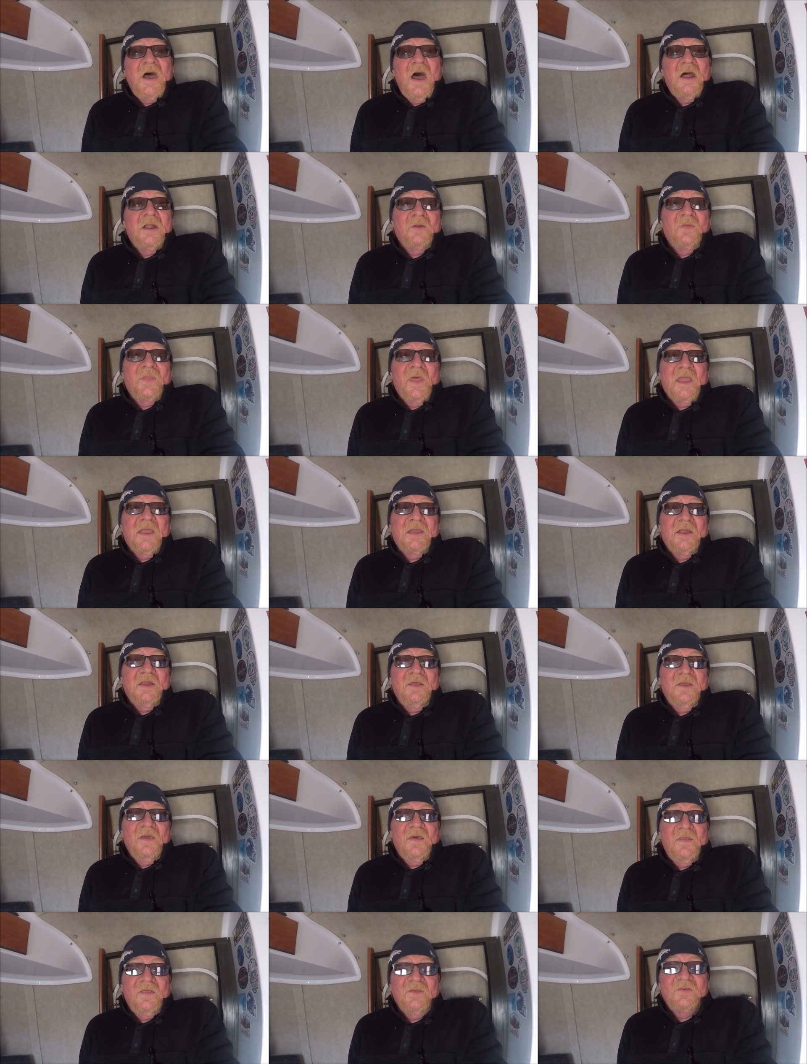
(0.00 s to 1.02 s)
I don't think
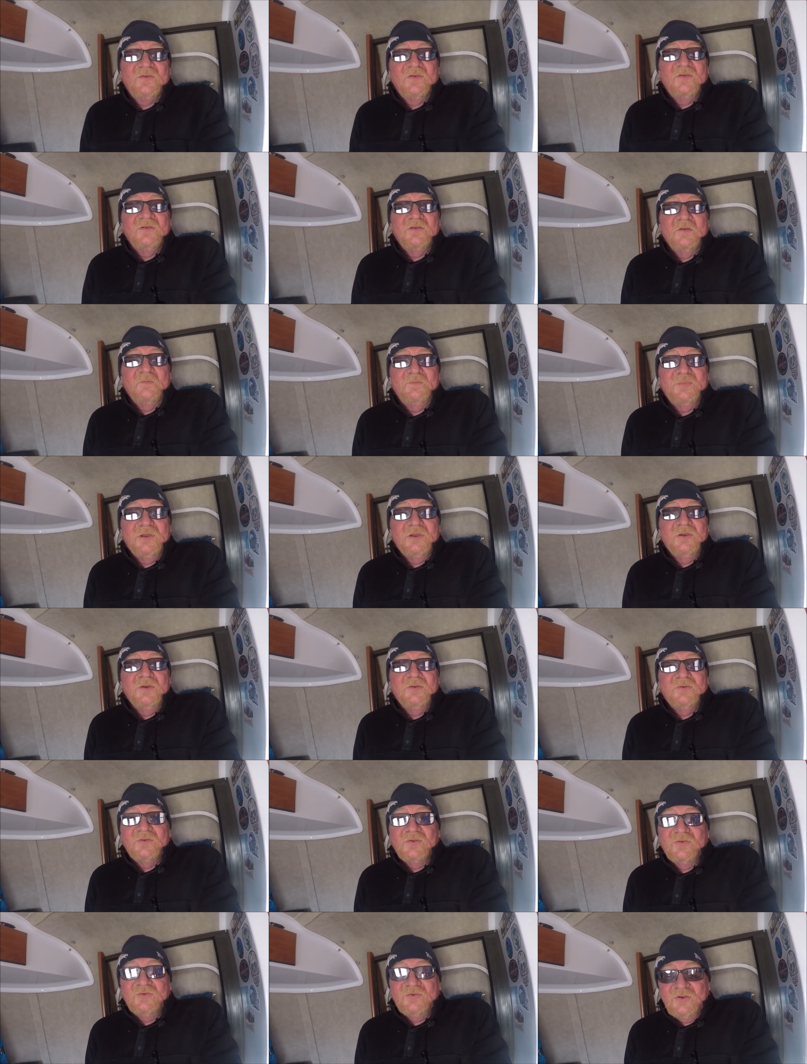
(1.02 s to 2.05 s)
any of this is
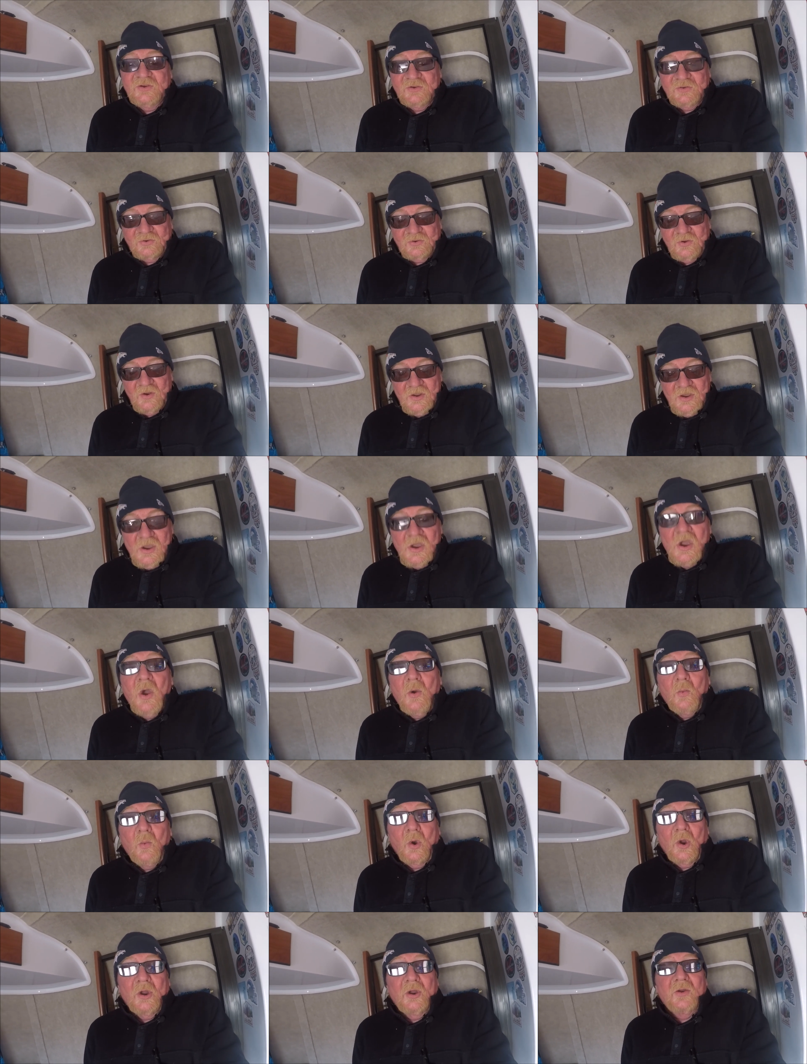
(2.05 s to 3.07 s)
abused. It's just
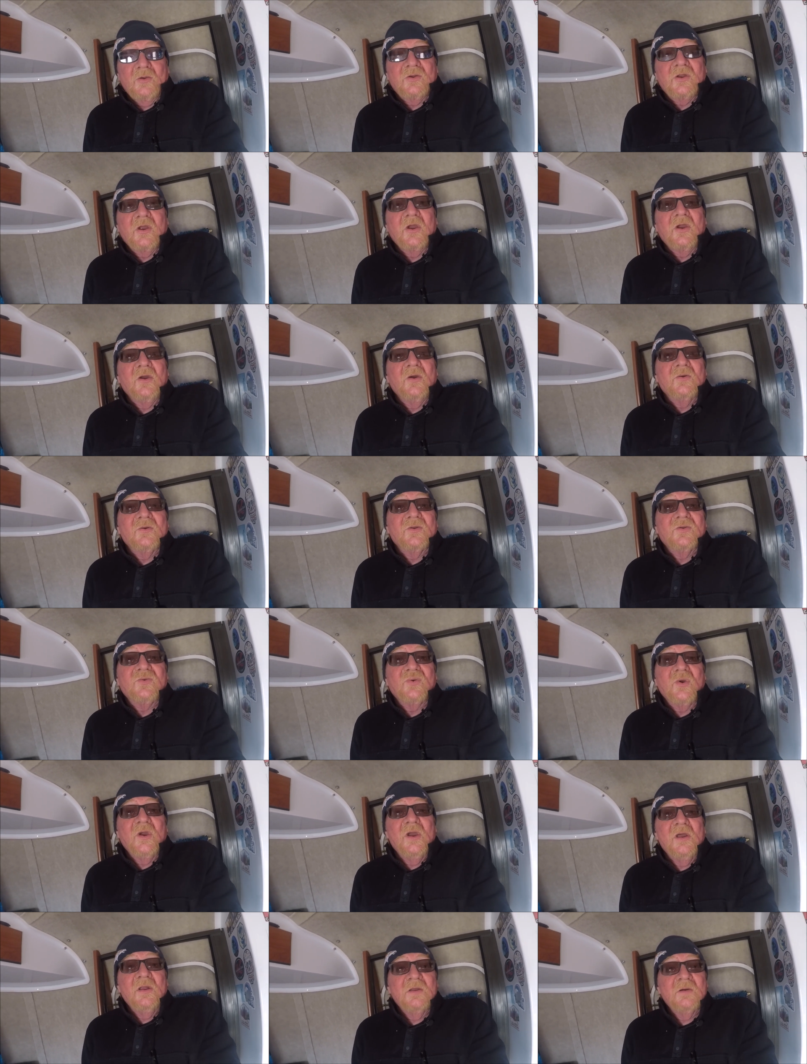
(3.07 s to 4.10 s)
wear and tear on the
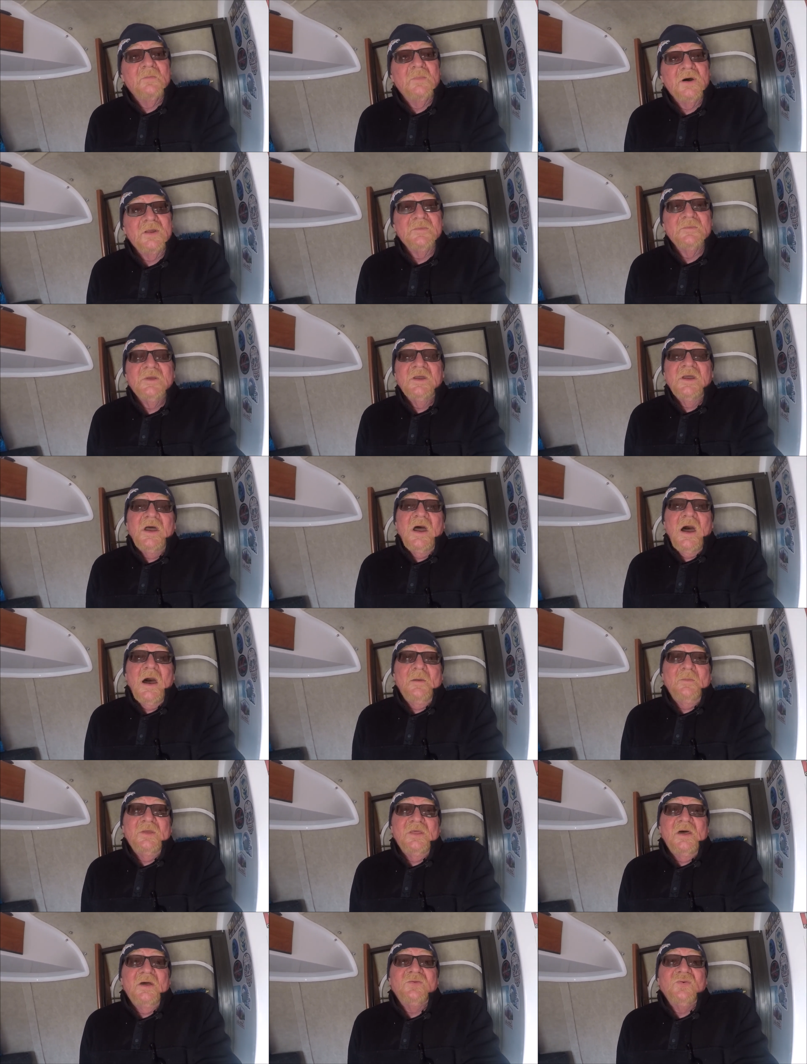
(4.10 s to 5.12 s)
trailer. But, I
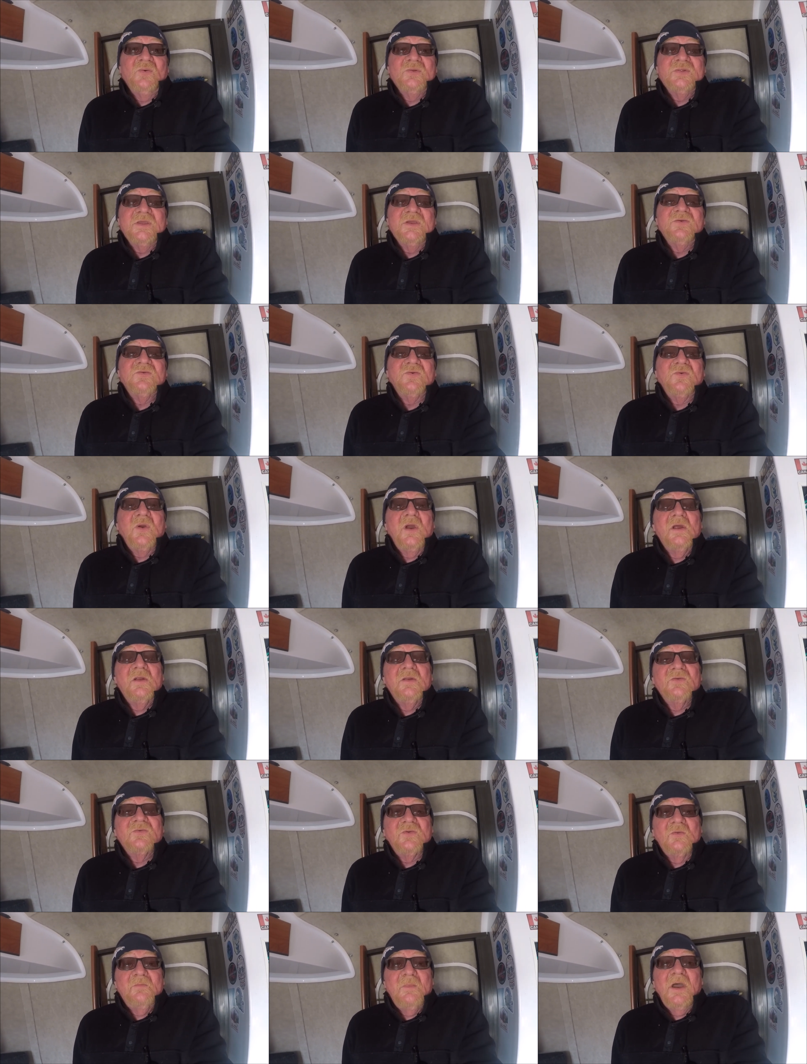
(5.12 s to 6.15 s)
mean, that's what these
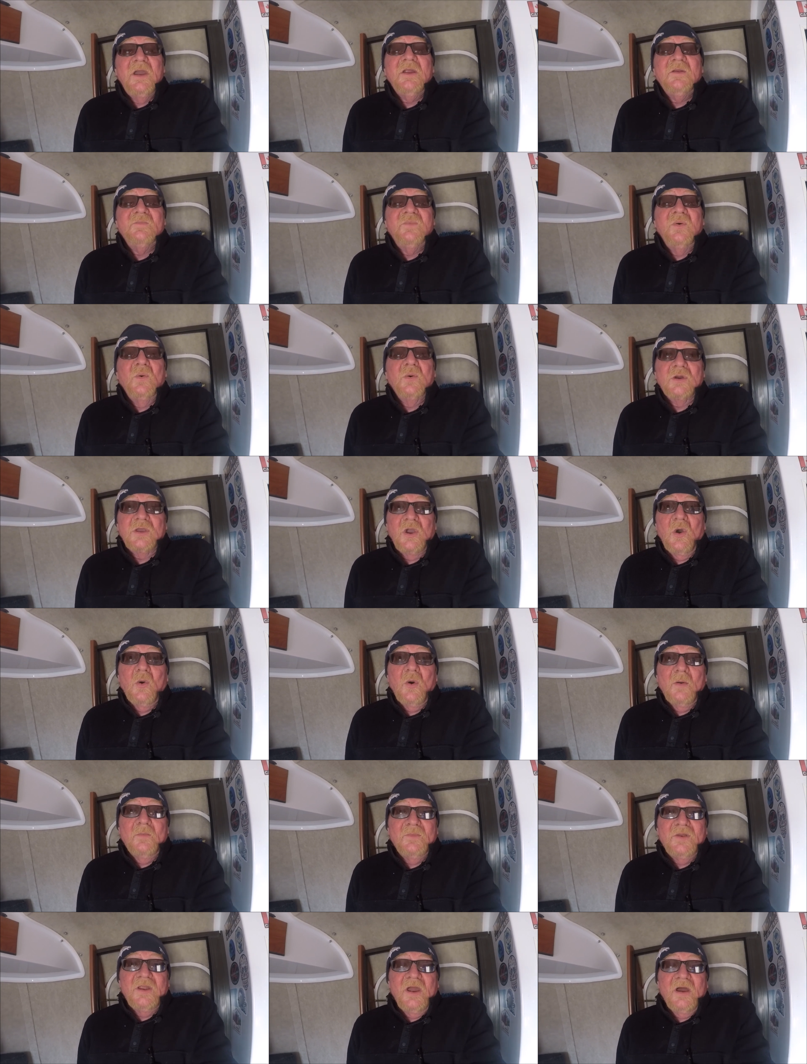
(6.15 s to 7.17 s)
trailers are made for, to go
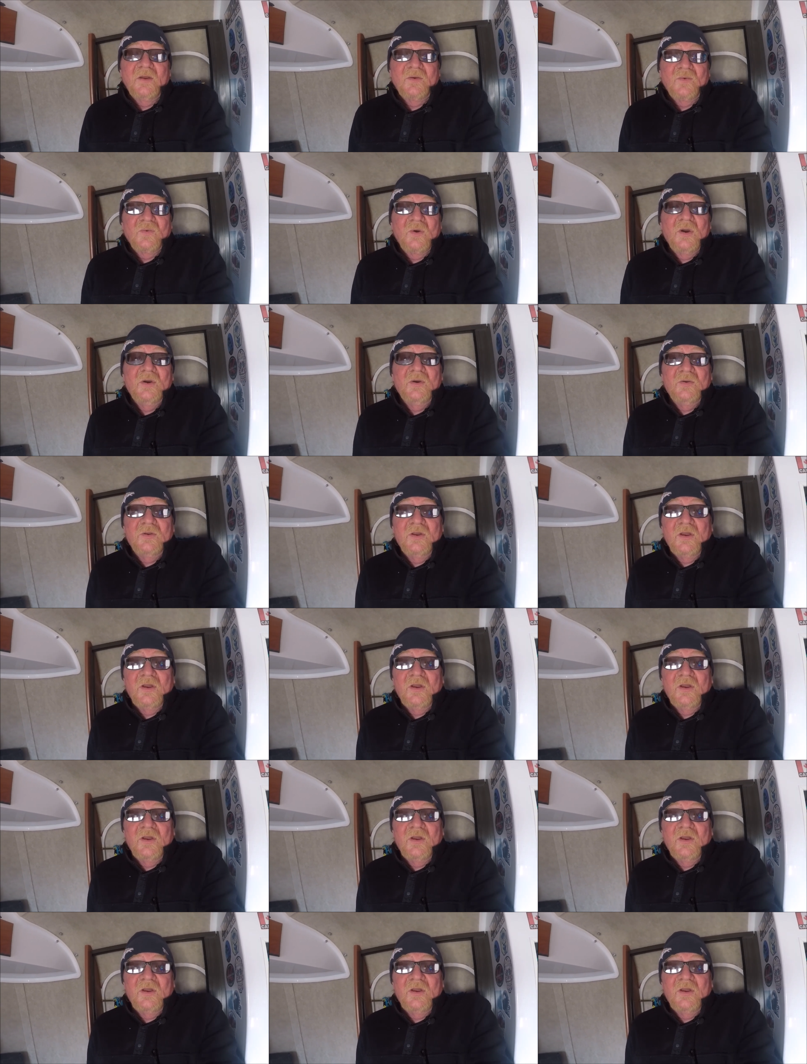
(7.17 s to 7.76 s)
up and down the road.